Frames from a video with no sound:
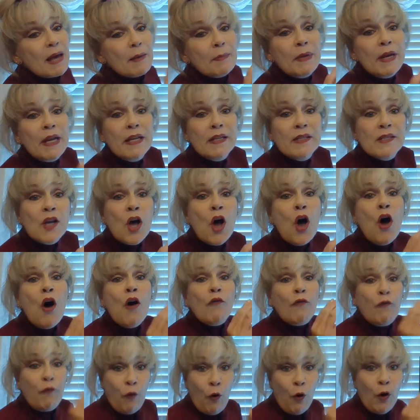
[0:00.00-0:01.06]
That means
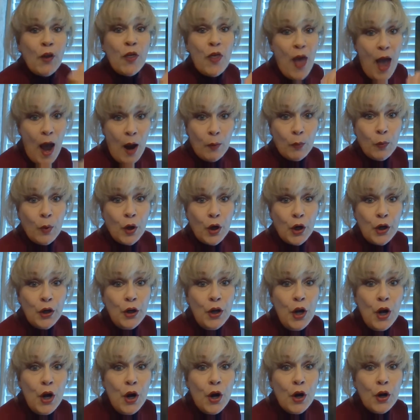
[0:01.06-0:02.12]
for that
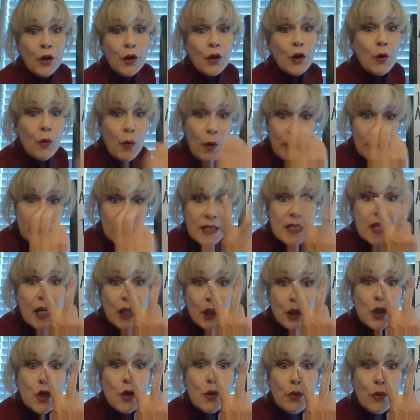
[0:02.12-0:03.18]
word, you're going to
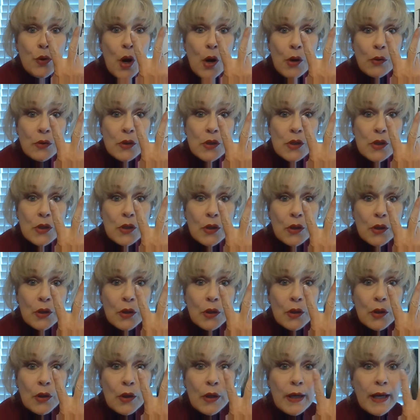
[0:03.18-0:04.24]
sing two notes.
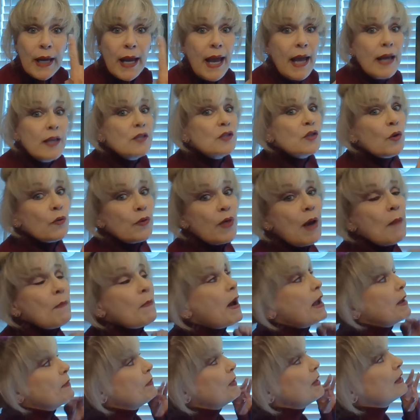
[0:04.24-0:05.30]
Okay, so that
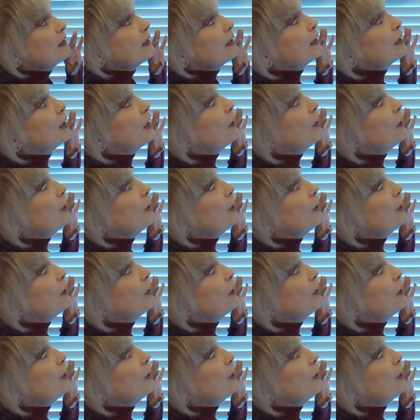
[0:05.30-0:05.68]
might be a little